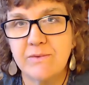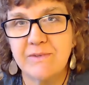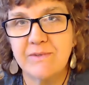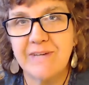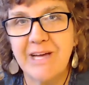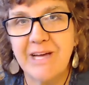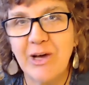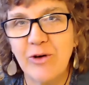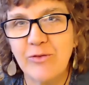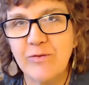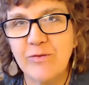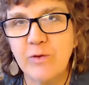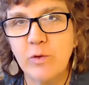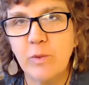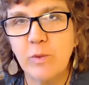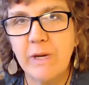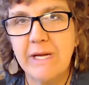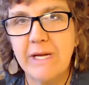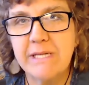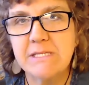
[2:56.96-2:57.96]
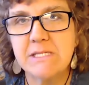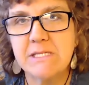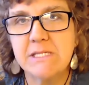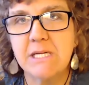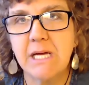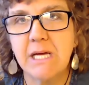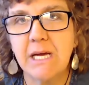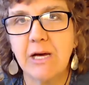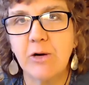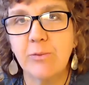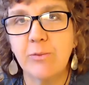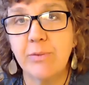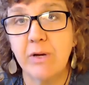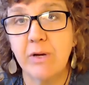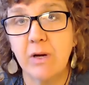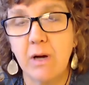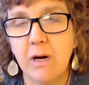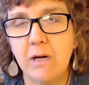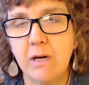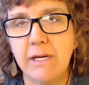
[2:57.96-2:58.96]
helpful ways to help your
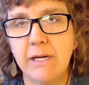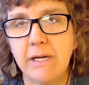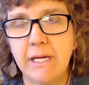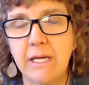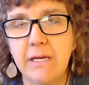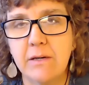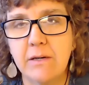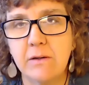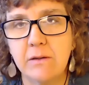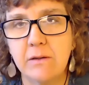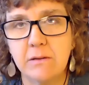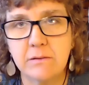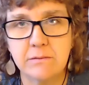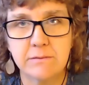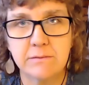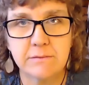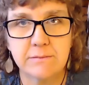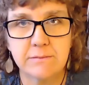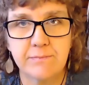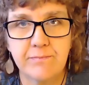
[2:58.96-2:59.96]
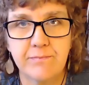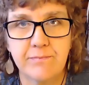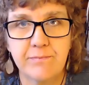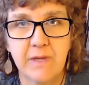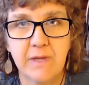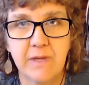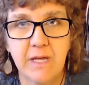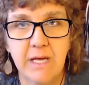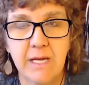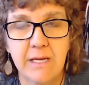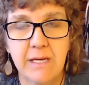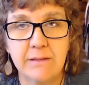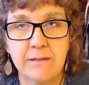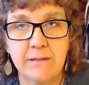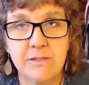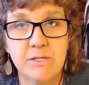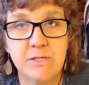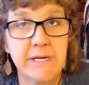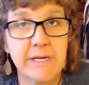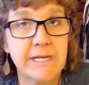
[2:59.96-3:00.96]
heart heal,
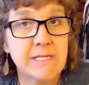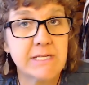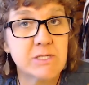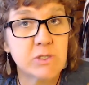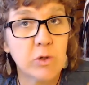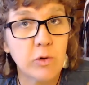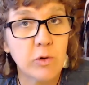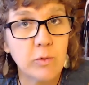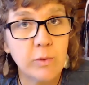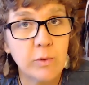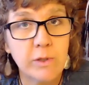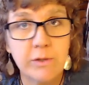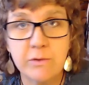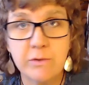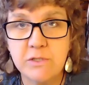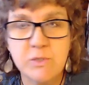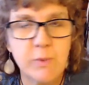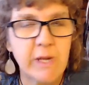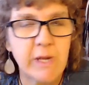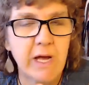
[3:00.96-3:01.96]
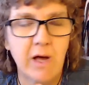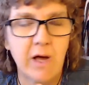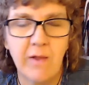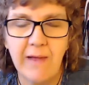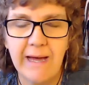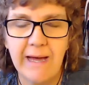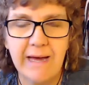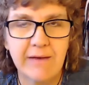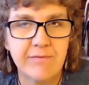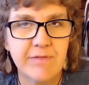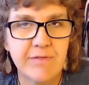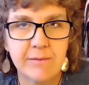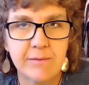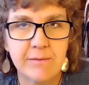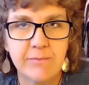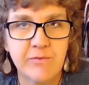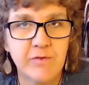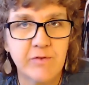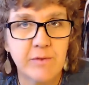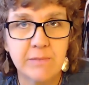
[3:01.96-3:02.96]
and any soul wounds, we all have
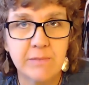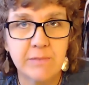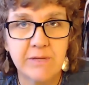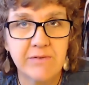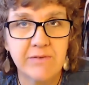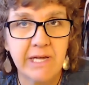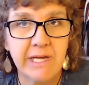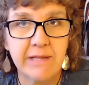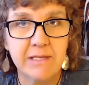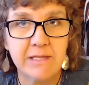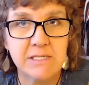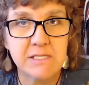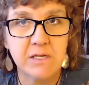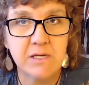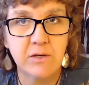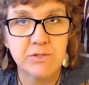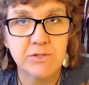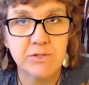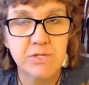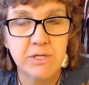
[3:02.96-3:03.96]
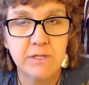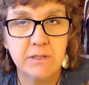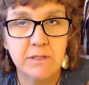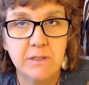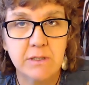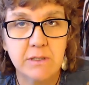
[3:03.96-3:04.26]
them from living in this culture.